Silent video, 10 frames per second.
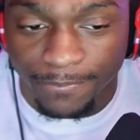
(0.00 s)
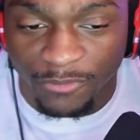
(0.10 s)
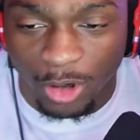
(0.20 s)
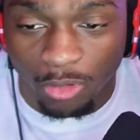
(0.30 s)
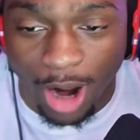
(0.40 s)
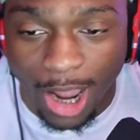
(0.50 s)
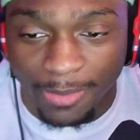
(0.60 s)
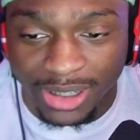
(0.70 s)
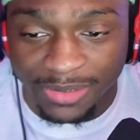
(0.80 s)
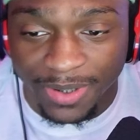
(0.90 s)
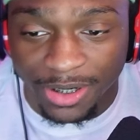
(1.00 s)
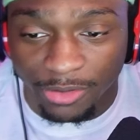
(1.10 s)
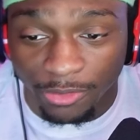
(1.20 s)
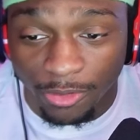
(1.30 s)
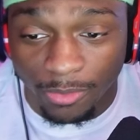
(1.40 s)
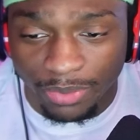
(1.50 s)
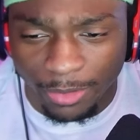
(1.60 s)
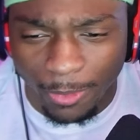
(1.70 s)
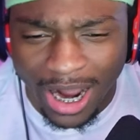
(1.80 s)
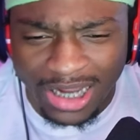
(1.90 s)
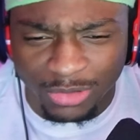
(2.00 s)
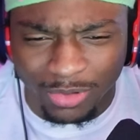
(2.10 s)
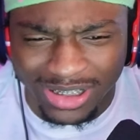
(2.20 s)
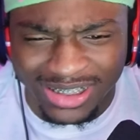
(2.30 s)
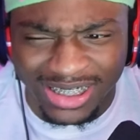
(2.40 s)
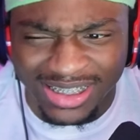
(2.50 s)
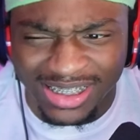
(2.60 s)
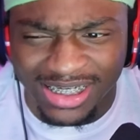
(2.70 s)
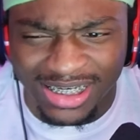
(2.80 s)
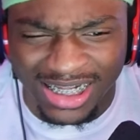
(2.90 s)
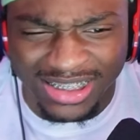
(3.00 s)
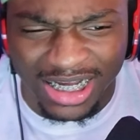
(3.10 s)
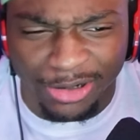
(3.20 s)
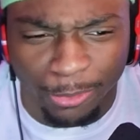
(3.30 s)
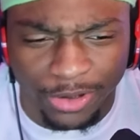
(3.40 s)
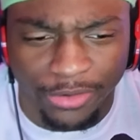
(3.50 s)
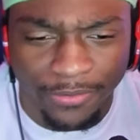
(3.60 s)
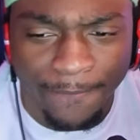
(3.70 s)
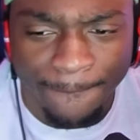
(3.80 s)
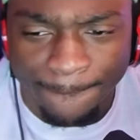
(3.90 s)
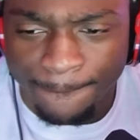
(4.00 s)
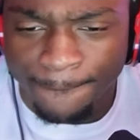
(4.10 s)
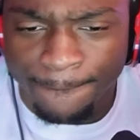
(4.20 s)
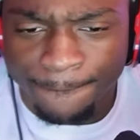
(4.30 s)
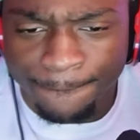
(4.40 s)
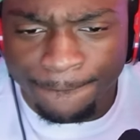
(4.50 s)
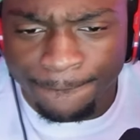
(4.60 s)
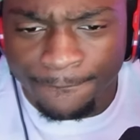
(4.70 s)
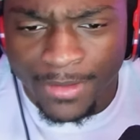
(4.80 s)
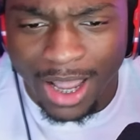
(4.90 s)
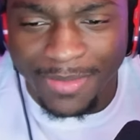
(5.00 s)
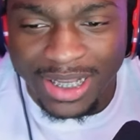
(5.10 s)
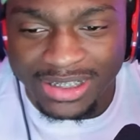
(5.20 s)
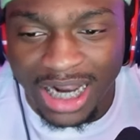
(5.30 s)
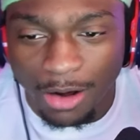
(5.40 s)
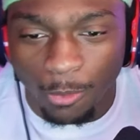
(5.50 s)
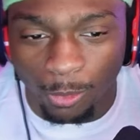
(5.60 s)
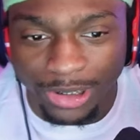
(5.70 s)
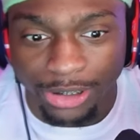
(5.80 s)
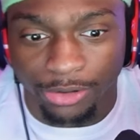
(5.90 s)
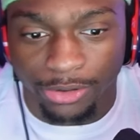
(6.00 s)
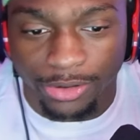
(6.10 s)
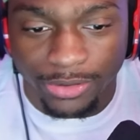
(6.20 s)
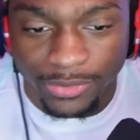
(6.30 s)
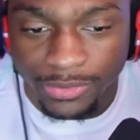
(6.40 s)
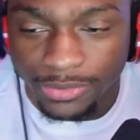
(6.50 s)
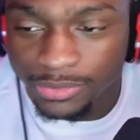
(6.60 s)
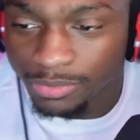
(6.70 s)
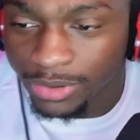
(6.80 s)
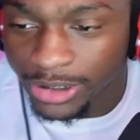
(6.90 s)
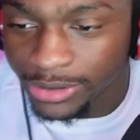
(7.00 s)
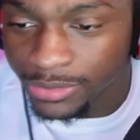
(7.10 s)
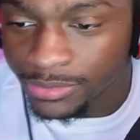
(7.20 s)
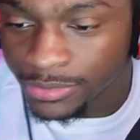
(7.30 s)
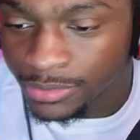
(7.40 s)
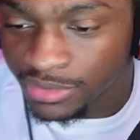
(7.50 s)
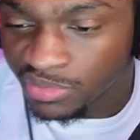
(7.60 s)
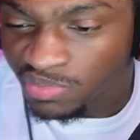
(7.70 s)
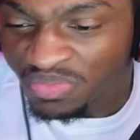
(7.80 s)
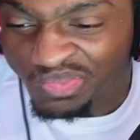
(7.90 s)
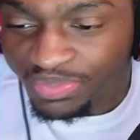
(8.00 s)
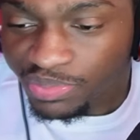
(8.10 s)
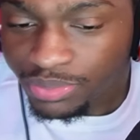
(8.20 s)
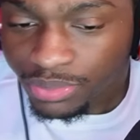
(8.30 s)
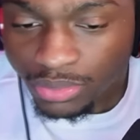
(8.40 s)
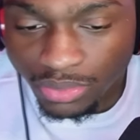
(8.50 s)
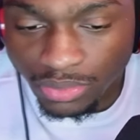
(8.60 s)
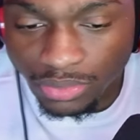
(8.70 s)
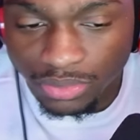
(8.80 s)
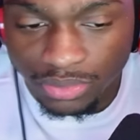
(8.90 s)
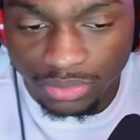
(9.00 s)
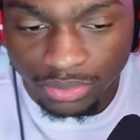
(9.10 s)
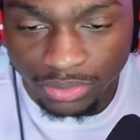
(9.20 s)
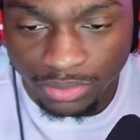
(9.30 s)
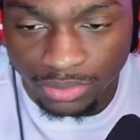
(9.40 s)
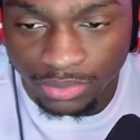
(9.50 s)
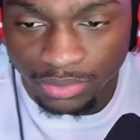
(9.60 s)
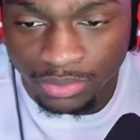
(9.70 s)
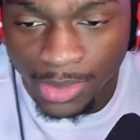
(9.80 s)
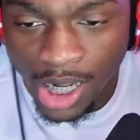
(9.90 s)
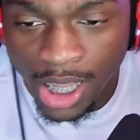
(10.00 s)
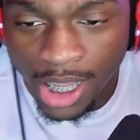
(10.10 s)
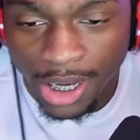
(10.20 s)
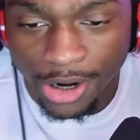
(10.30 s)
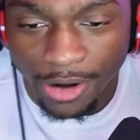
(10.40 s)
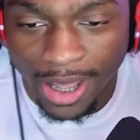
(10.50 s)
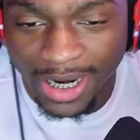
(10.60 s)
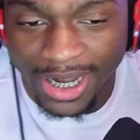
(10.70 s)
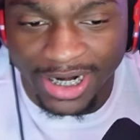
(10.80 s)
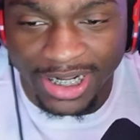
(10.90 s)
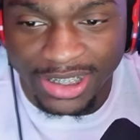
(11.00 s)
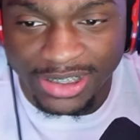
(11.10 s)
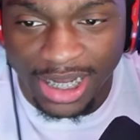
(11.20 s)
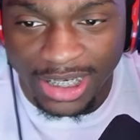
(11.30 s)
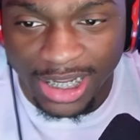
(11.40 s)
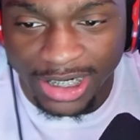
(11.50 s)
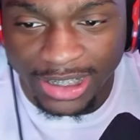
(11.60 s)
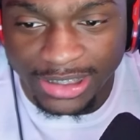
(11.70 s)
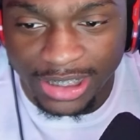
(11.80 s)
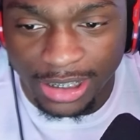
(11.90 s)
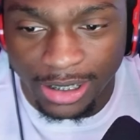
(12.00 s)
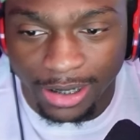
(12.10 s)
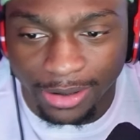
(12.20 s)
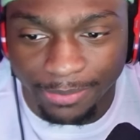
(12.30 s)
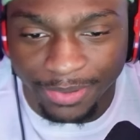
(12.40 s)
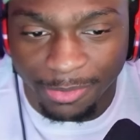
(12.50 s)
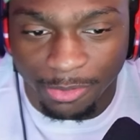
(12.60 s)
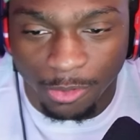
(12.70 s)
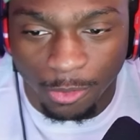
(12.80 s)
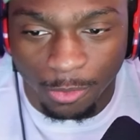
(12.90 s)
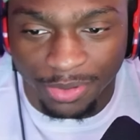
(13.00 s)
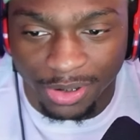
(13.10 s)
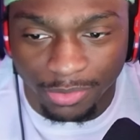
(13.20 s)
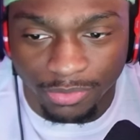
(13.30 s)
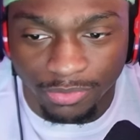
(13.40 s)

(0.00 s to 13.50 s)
requirement to be in a group, but why is one 16? That's kind of weird. I mean, it's not weird, but. You know, a lot of these, a lot of these uh people who be